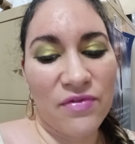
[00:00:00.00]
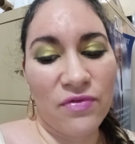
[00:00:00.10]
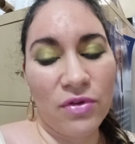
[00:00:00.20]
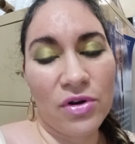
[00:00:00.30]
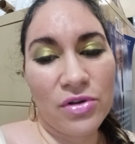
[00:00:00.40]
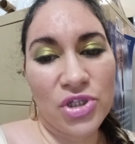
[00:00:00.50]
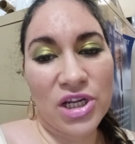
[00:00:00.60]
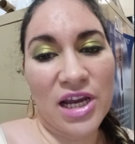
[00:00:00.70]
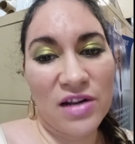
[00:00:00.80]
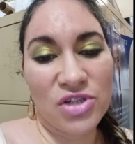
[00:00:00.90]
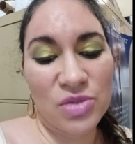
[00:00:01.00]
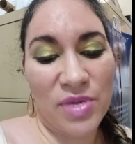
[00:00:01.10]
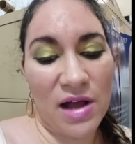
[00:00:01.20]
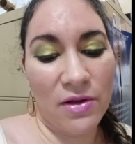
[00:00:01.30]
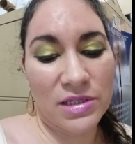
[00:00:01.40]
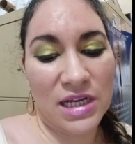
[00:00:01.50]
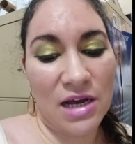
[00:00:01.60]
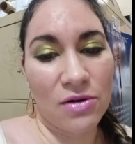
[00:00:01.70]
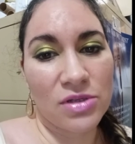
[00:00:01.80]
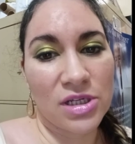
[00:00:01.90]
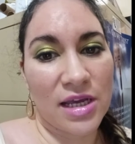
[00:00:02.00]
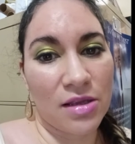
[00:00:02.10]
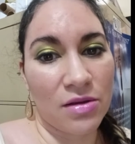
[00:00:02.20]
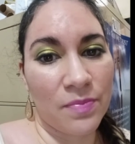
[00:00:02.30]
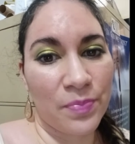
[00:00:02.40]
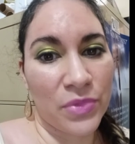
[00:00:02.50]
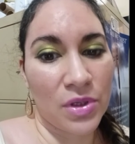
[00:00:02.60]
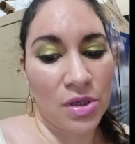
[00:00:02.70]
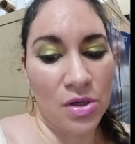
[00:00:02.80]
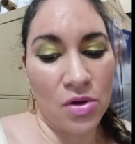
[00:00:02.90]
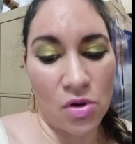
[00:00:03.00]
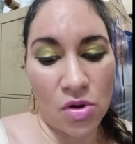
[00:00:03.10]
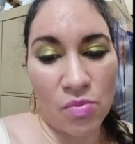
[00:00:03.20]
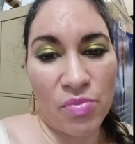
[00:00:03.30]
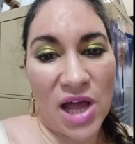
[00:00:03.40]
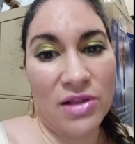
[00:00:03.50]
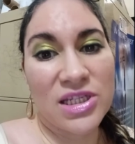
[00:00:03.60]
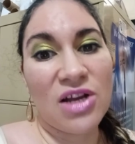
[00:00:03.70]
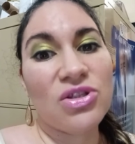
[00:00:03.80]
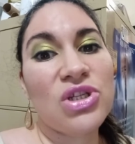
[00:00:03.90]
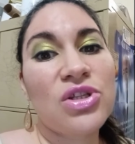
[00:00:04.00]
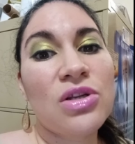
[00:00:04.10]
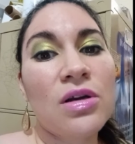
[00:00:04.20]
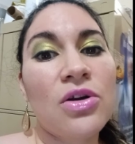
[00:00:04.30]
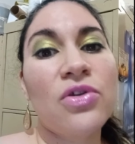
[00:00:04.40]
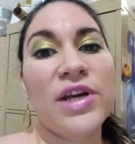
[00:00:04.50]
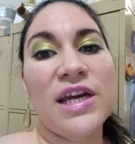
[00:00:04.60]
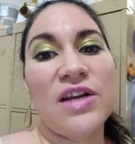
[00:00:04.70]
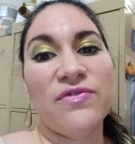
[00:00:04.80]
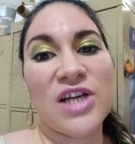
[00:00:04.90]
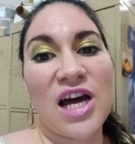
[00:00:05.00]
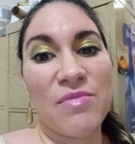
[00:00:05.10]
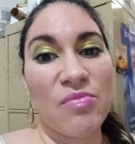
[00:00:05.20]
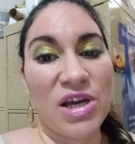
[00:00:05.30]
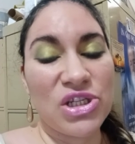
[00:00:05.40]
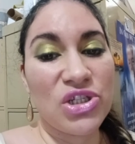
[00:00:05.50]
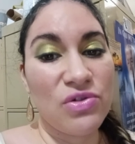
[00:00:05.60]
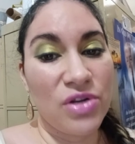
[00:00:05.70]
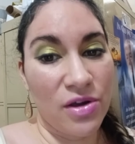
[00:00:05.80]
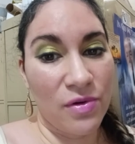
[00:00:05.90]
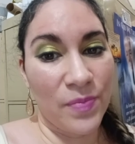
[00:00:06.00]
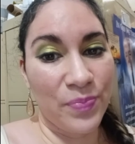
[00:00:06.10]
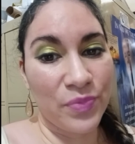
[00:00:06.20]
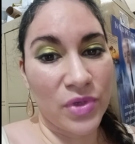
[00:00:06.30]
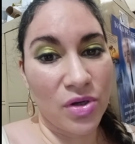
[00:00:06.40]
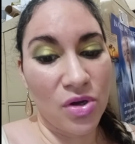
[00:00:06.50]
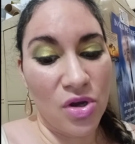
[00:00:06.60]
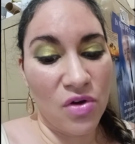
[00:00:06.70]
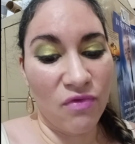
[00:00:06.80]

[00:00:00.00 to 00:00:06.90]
And again, I just want to thank you all for in and thank you for all your support and your encouragement.